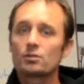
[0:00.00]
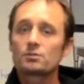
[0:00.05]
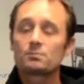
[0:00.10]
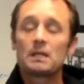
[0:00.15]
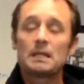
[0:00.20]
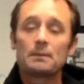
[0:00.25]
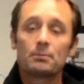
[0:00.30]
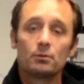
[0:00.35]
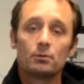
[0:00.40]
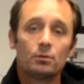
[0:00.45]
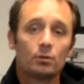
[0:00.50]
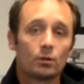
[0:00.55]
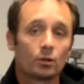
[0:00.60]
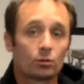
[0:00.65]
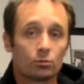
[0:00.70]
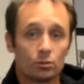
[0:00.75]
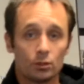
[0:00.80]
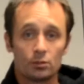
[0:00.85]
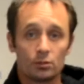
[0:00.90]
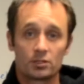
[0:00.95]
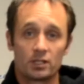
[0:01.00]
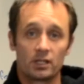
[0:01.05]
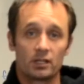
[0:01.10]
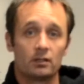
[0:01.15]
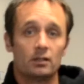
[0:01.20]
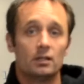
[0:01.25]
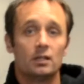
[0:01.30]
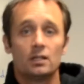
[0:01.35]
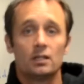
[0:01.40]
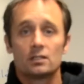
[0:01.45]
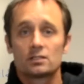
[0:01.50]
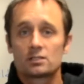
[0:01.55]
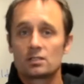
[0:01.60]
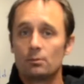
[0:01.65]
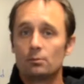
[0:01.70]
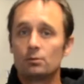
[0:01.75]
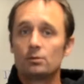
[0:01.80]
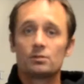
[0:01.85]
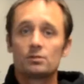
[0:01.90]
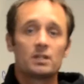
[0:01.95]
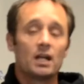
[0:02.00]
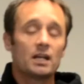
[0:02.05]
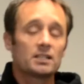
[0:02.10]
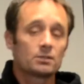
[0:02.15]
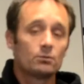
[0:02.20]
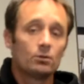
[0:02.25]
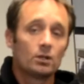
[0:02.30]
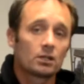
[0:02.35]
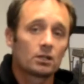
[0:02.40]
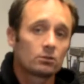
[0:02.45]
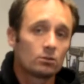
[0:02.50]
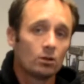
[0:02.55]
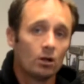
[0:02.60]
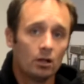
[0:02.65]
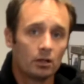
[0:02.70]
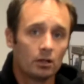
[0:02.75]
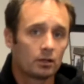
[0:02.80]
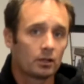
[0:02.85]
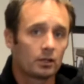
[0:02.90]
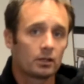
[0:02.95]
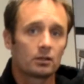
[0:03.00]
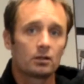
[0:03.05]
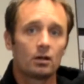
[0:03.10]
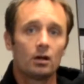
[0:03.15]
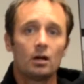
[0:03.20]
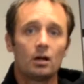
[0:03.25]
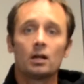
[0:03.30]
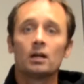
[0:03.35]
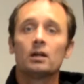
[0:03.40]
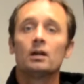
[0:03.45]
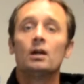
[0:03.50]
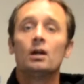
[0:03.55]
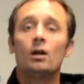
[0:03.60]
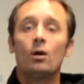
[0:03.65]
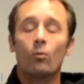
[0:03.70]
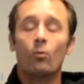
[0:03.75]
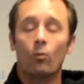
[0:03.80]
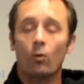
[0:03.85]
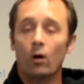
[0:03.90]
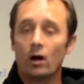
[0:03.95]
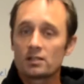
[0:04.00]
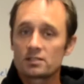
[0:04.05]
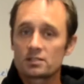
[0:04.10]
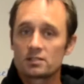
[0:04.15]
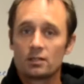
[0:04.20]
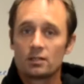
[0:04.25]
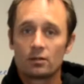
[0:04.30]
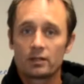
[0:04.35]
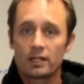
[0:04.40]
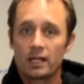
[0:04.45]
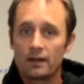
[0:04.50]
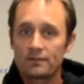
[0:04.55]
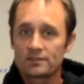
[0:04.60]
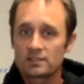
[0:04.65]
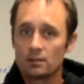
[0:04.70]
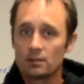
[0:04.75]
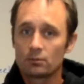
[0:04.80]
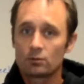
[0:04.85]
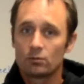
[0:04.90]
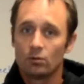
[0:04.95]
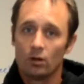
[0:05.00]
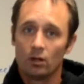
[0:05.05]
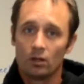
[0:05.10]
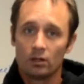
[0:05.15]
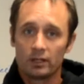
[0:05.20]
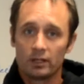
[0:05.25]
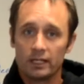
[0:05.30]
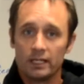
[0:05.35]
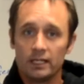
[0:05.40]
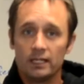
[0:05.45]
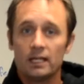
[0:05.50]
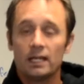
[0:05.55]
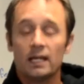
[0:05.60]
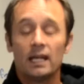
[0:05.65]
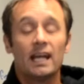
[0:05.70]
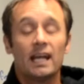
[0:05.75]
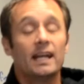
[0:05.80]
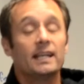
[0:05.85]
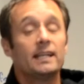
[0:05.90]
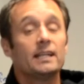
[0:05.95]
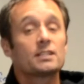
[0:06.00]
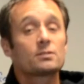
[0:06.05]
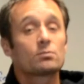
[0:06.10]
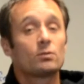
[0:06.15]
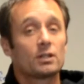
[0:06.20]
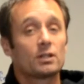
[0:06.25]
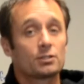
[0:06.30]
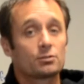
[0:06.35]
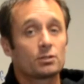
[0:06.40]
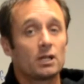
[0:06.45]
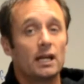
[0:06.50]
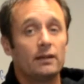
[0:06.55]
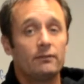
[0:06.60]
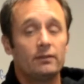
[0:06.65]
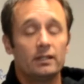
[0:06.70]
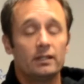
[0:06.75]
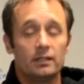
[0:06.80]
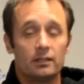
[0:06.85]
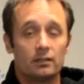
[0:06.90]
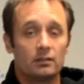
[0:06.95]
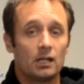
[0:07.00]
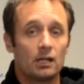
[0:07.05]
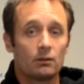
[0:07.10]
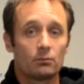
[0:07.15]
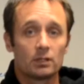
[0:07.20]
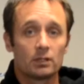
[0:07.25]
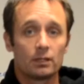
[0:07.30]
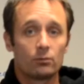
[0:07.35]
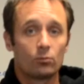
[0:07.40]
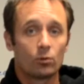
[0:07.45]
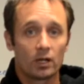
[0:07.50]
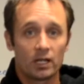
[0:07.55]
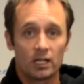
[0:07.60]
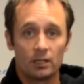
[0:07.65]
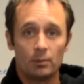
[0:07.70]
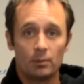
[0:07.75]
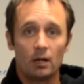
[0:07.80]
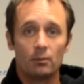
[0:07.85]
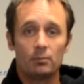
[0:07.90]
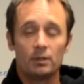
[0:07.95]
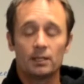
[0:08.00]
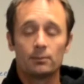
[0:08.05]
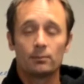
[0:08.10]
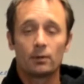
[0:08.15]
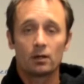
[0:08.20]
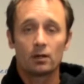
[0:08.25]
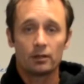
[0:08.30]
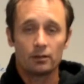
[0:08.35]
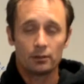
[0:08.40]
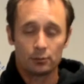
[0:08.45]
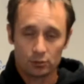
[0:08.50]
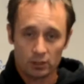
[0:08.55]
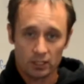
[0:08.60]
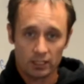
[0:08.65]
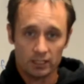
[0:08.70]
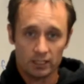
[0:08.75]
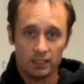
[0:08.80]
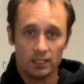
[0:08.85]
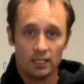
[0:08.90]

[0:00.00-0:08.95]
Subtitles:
people who are cruising. Someone who doesn't want to crawl into their car, wants to know they have something quality, and they just want to drive it and they're not really worried about being Mario Andretti.